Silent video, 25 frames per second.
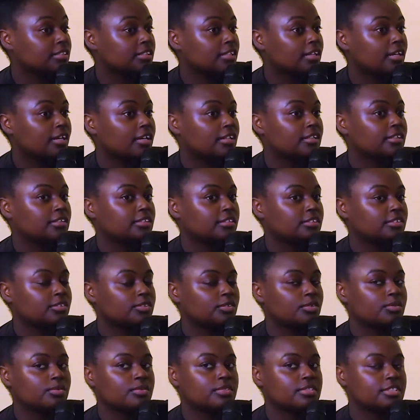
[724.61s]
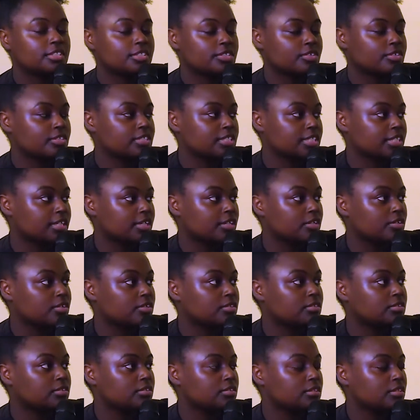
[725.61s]
So what's your take
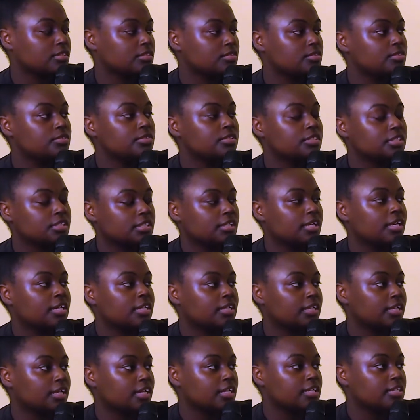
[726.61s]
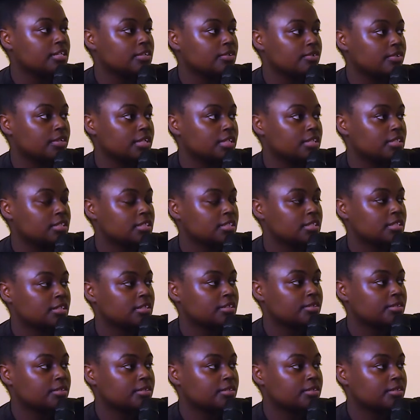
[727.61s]
on losing and gaining weight?